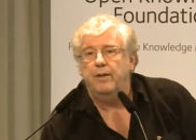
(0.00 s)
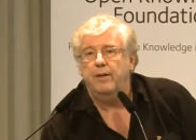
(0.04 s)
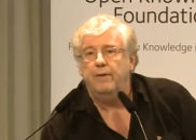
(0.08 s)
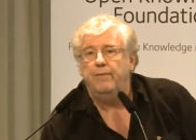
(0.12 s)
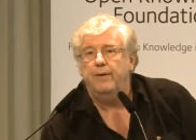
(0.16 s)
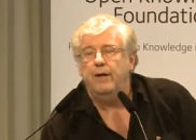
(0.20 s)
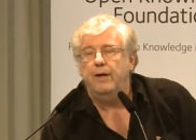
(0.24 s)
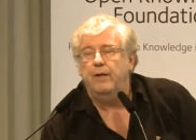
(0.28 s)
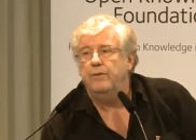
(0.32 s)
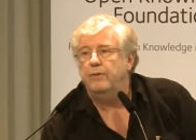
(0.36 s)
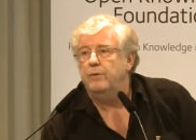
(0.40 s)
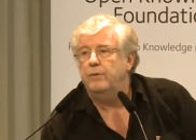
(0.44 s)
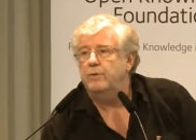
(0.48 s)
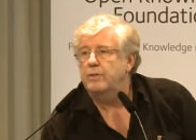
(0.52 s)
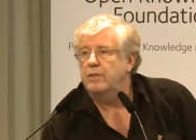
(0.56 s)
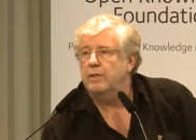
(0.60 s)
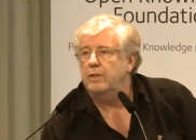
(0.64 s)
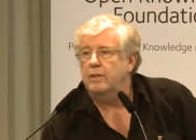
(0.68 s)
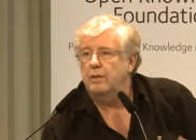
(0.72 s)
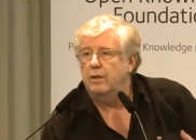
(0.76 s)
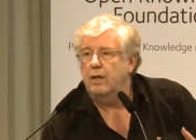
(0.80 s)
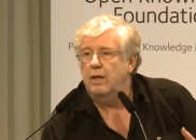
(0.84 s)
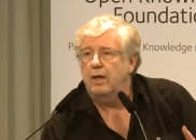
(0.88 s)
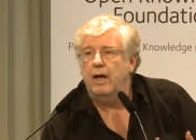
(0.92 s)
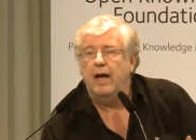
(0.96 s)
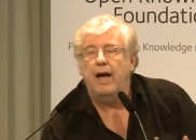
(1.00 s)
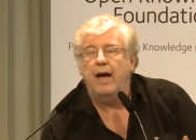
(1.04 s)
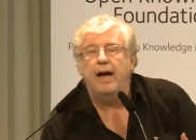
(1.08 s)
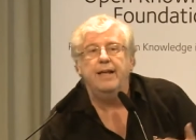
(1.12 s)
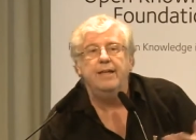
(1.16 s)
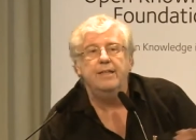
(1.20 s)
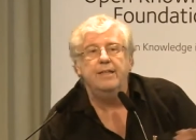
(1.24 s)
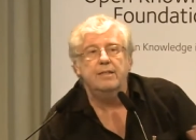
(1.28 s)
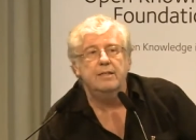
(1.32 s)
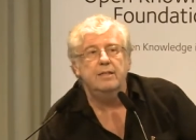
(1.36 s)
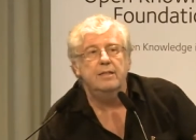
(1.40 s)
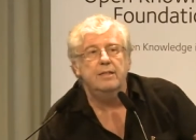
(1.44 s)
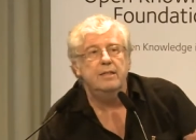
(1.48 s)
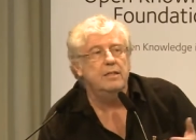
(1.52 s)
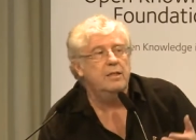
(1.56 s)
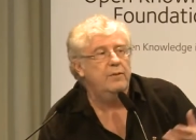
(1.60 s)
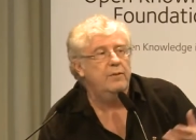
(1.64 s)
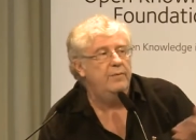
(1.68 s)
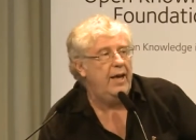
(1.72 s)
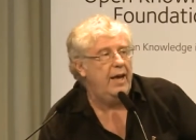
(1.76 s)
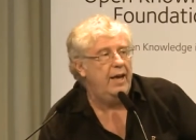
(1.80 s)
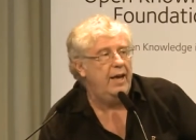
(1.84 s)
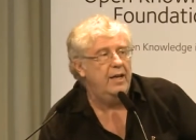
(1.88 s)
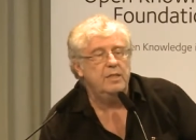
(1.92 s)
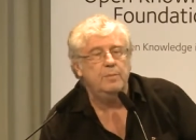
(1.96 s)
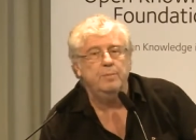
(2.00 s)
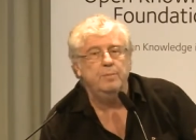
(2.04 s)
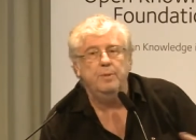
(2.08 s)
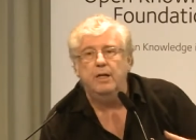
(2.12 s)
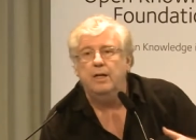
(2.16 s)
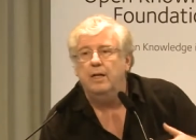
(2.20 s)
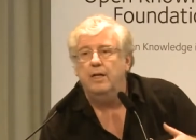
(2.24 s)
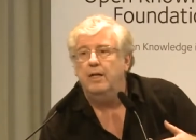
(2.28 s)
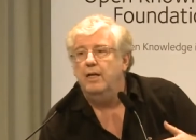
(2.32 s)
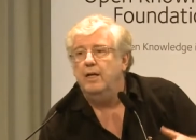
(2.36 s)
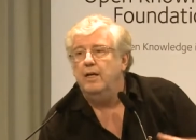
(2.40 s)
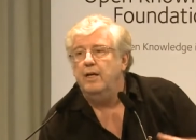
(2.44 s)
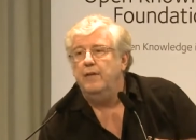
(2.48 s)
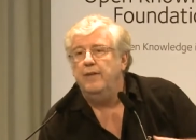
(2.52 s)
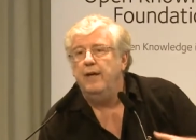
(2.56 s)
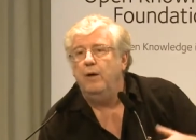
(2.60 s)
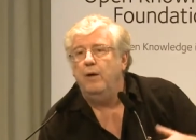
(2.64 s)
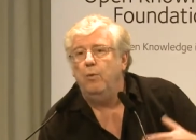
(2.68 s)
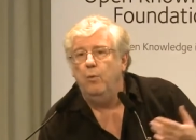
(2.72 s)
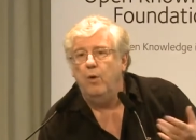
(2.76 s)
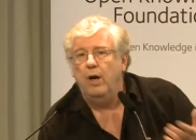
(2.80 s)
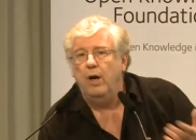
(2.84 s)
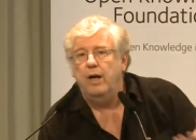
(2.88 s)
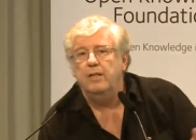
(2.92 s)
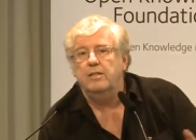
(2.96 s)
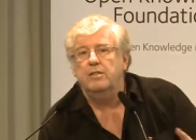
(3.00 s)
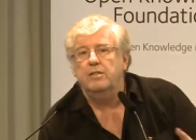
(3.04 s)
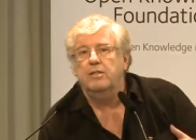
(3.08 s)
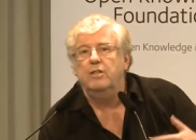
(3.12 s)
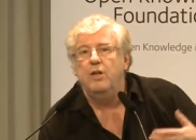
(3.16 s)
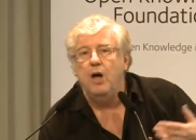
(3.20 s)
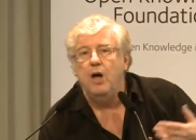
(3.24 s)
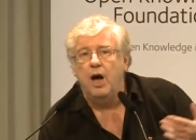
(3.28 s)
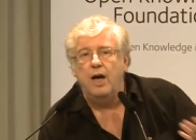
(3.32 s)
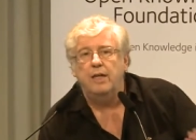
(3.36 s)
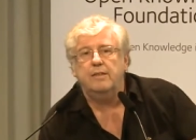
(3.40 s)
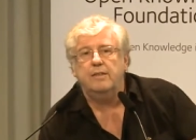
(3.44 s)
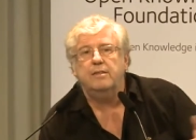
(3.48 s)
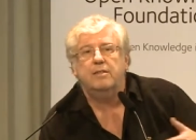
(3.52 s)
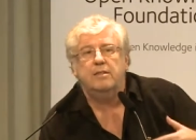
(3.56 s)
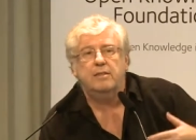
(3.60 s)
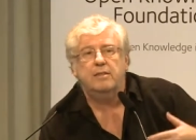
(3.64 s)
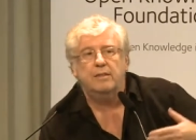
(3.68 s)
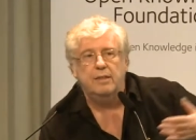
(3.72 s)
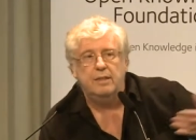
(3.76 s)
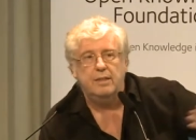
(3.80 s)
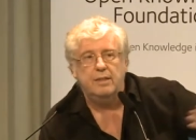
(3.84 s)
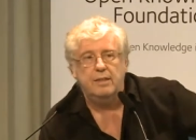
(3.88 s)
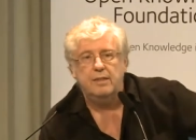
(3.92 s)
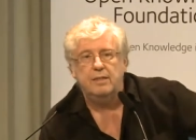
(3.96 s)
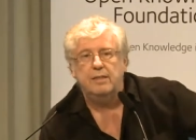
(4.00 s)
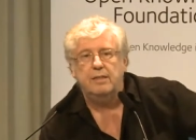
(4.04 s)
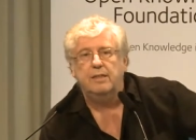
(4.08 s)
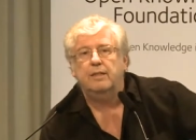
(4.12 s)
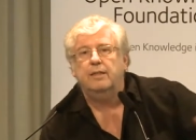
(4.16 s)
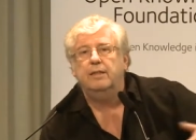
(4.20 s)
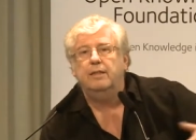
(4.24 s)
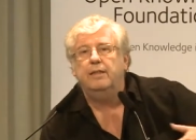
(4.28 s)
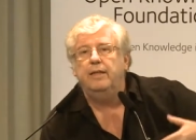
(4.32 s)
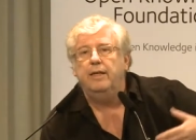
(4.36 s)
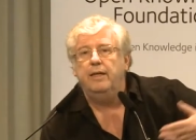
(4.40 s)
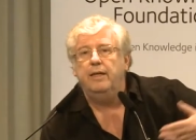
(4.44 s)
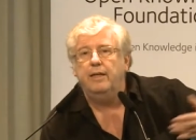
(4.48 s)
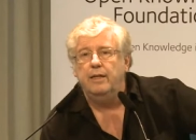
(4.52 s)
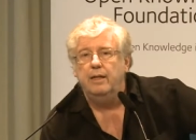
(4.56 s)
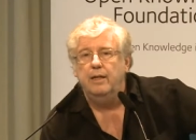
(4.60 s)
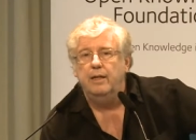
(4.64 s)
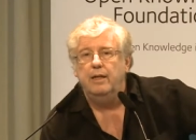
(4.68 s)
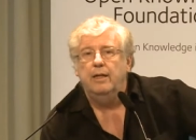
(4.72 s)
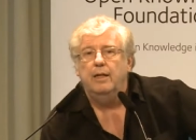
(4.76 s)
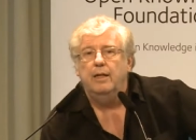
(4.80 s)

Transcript: They found there was a high incidence of asthma that was not statistically